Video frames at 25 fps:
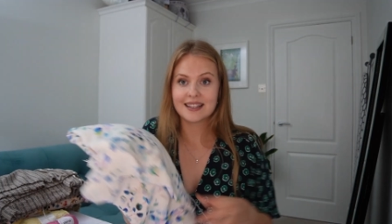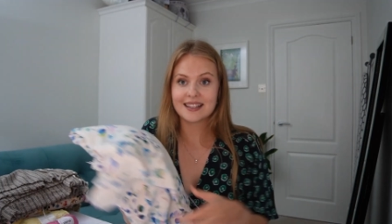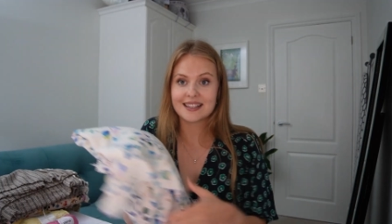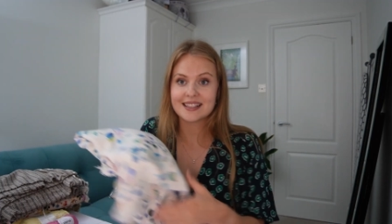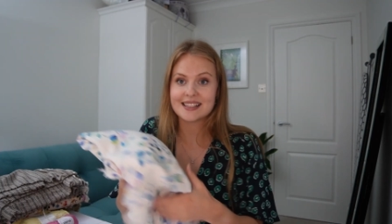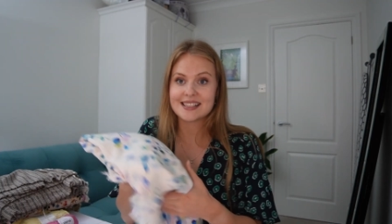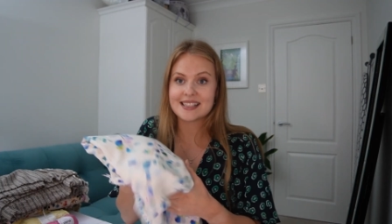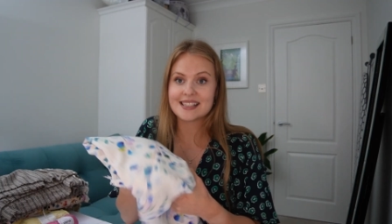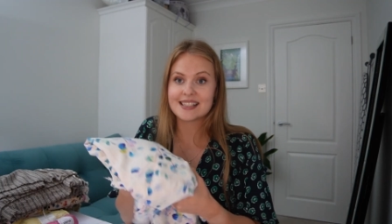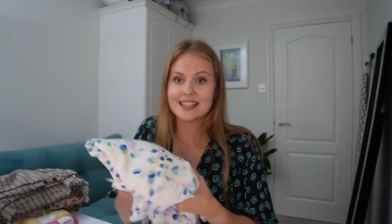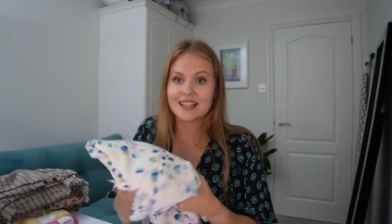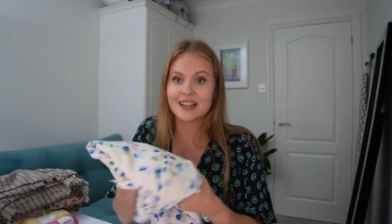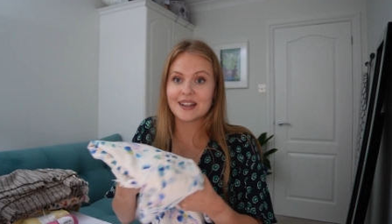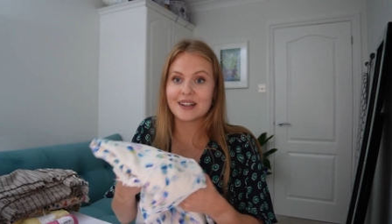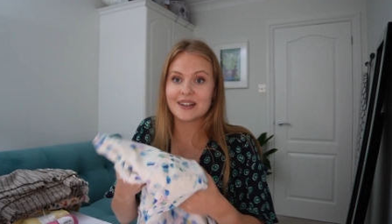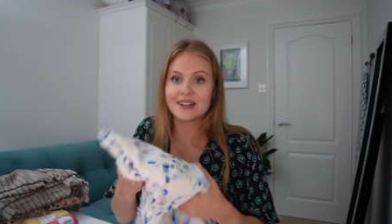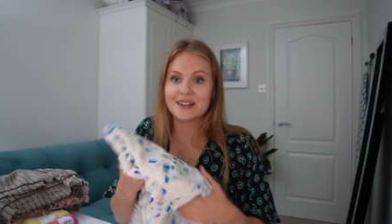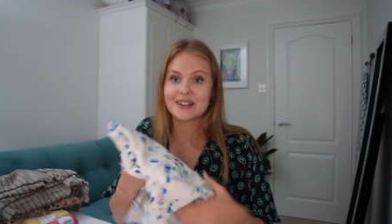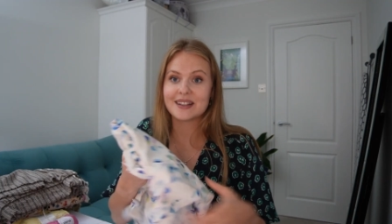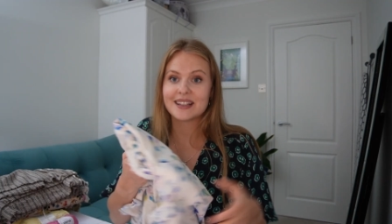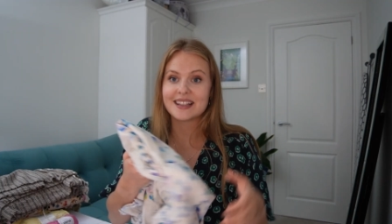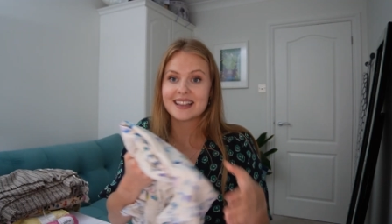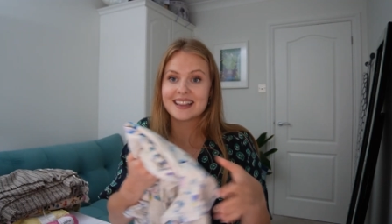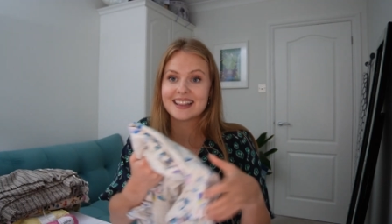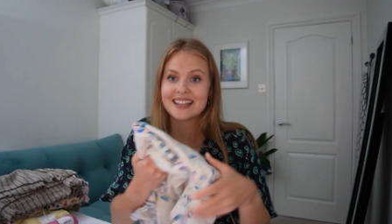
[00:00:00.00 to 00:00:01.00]

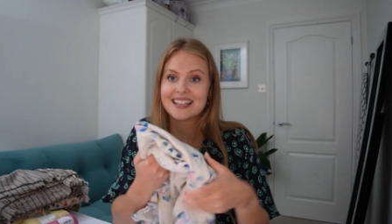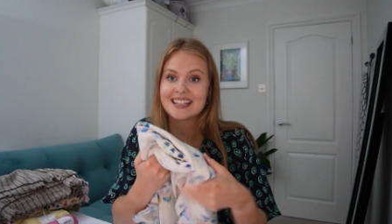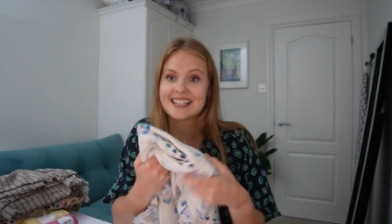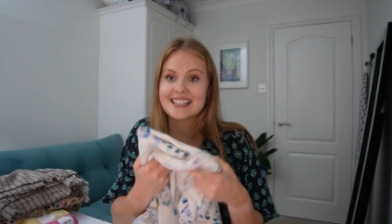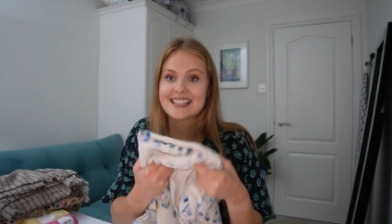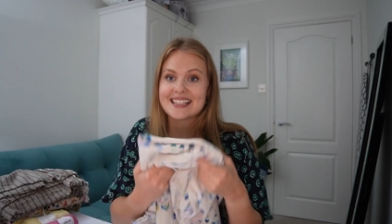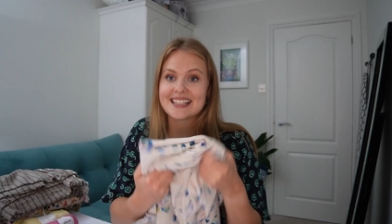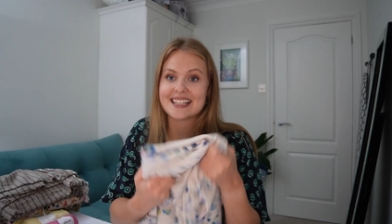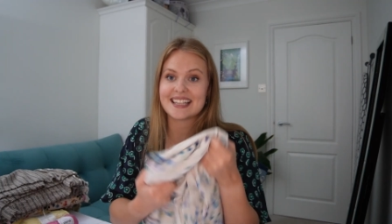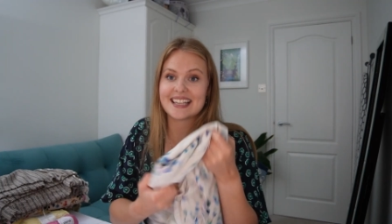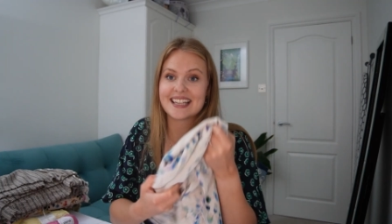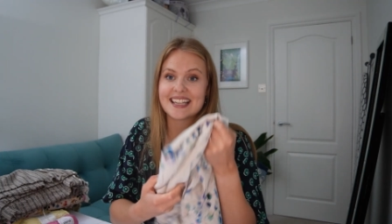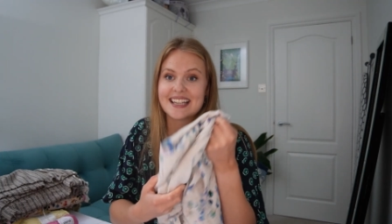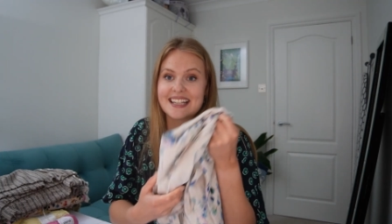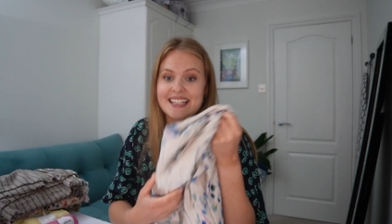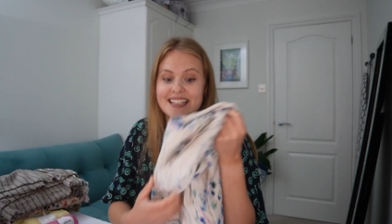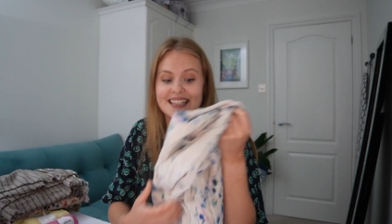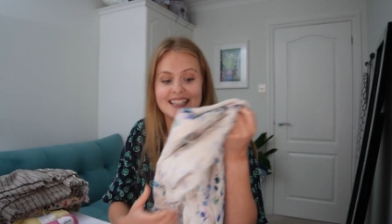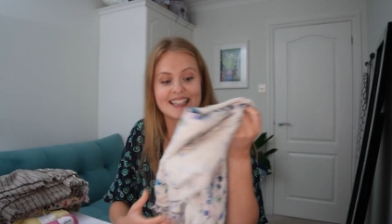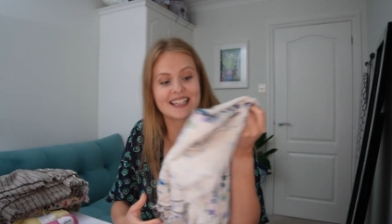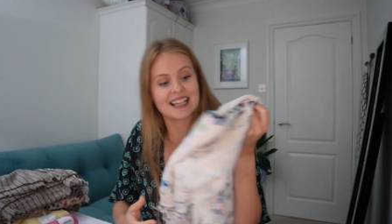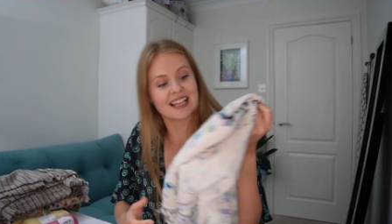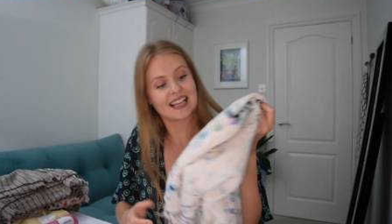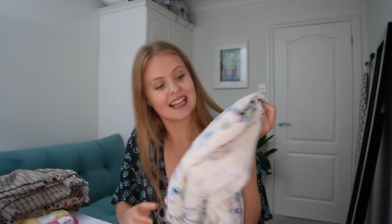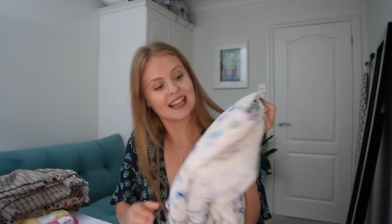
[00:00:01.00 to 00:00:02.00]
So this
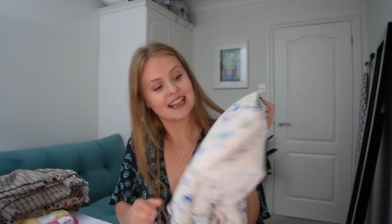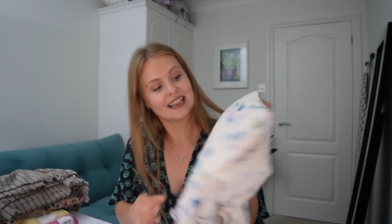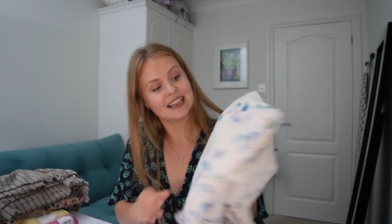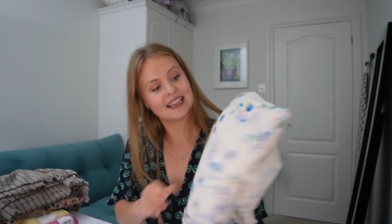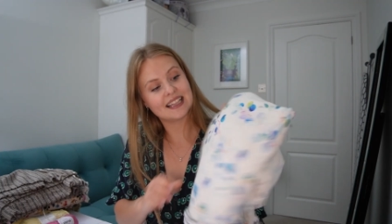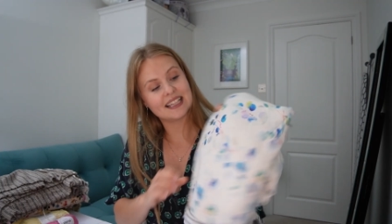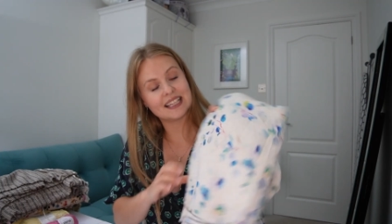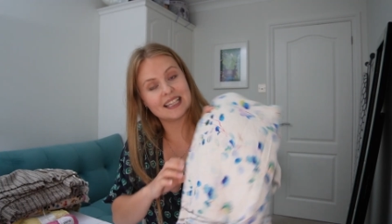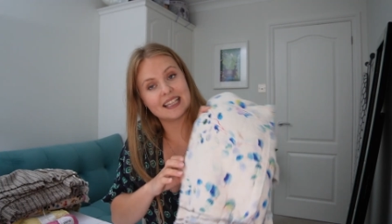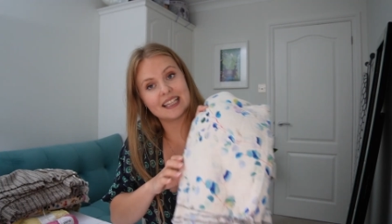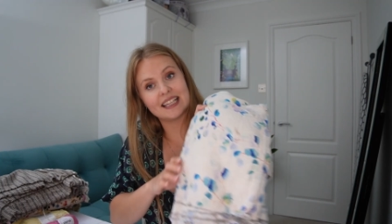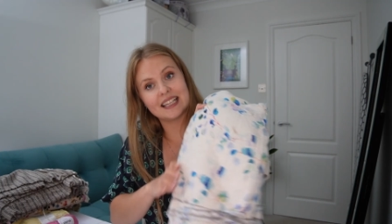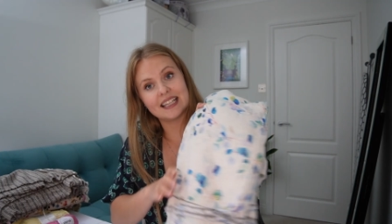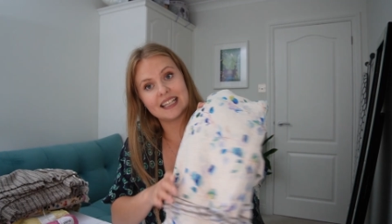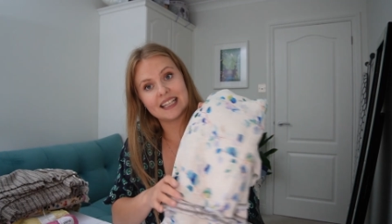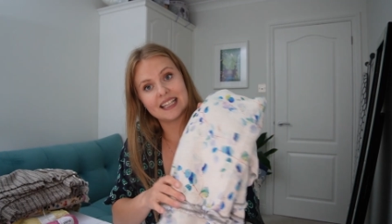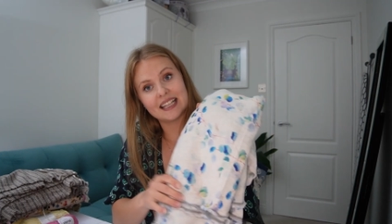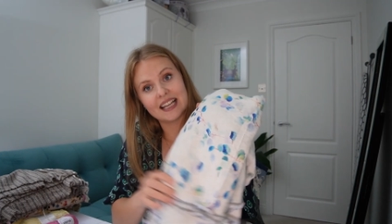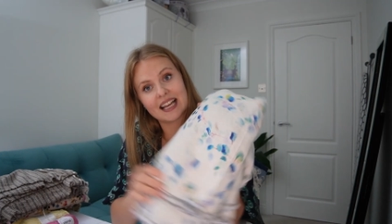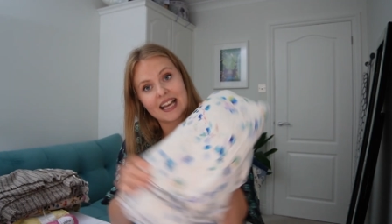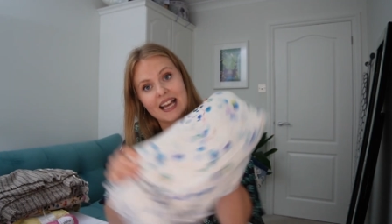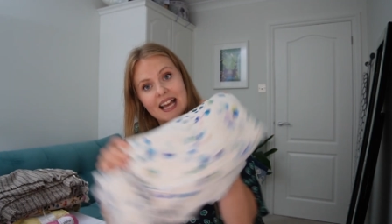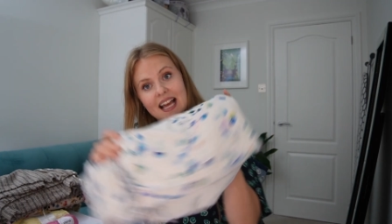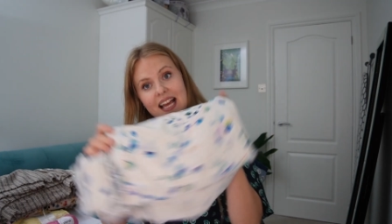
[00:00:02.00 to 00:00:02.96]
is the,